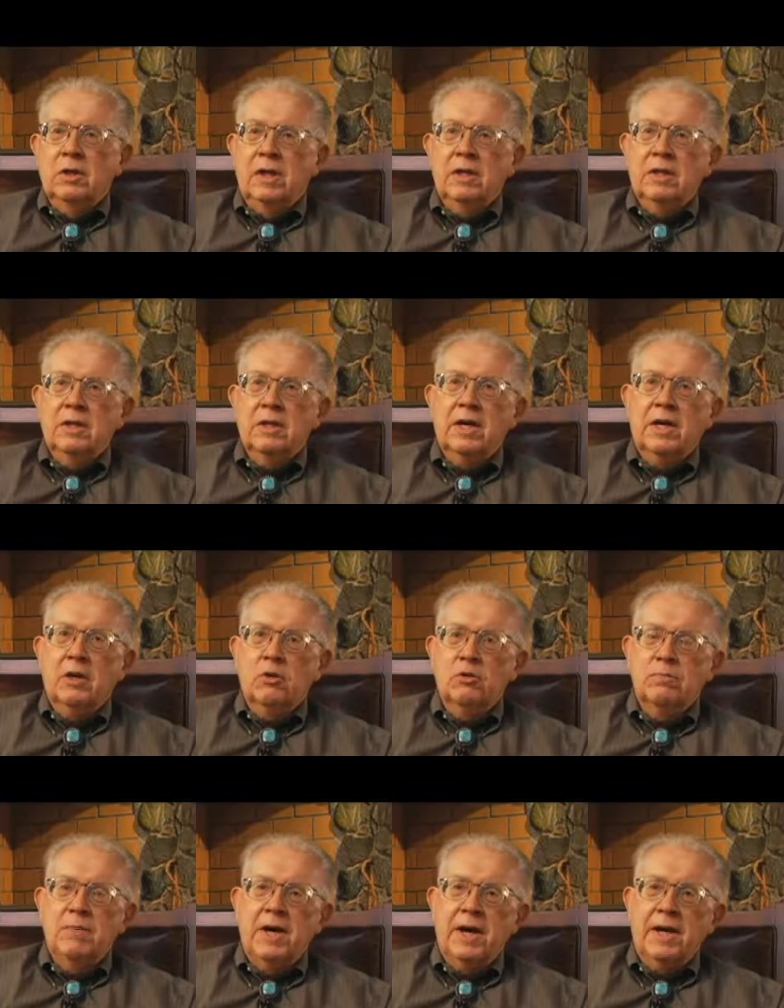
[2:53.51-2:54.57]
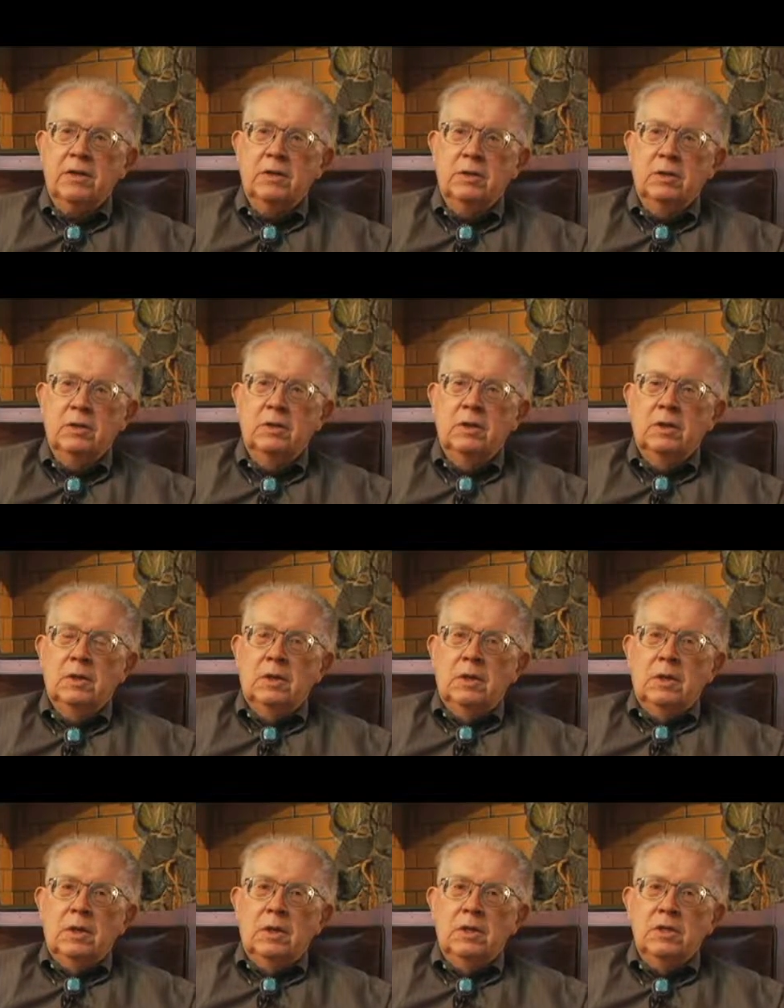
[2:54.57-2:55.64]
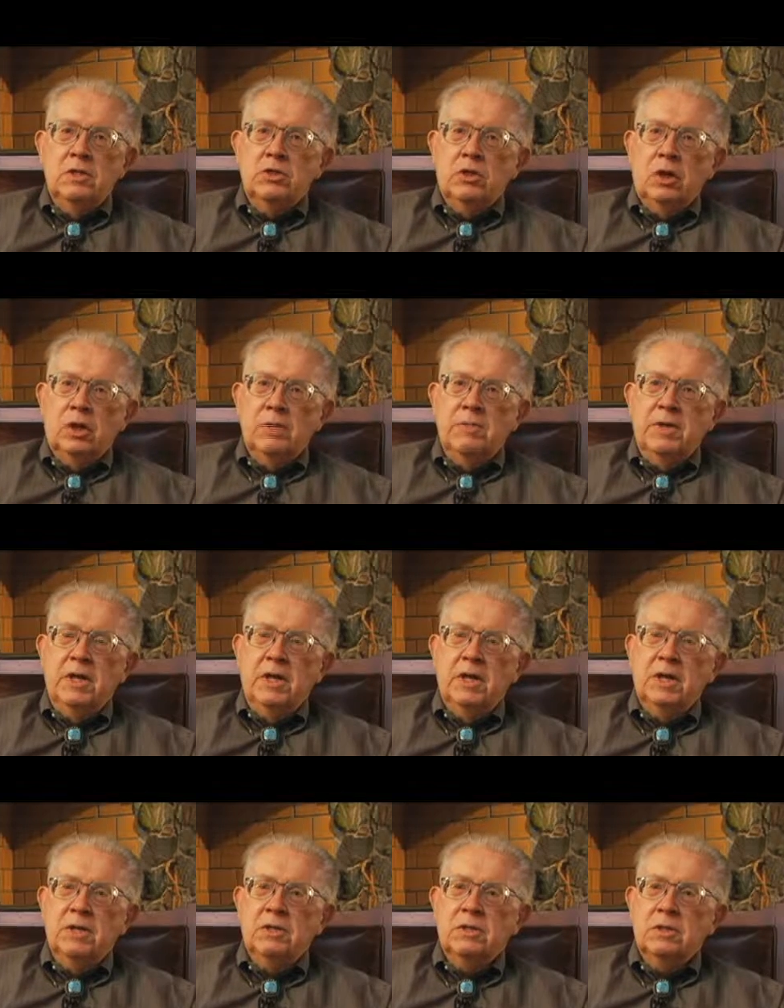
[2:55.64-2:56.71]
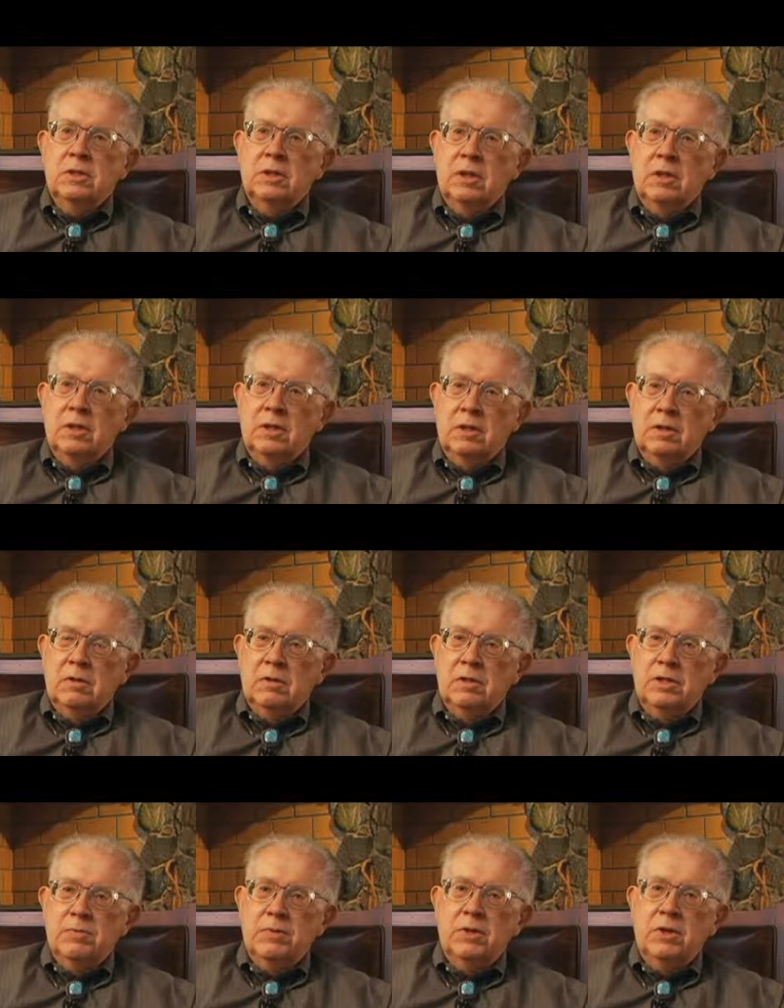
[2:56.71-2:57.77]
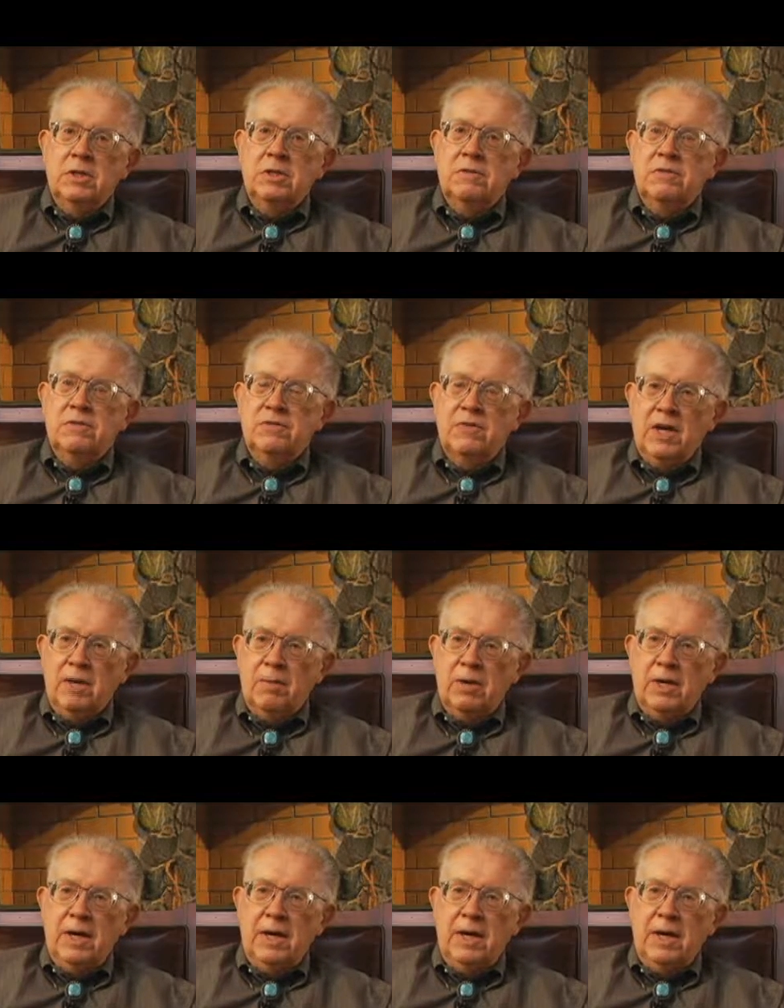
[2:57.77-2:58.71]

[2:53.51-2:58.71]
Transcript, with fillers: And I think that goes back to his early beginnings and, and the experience of his family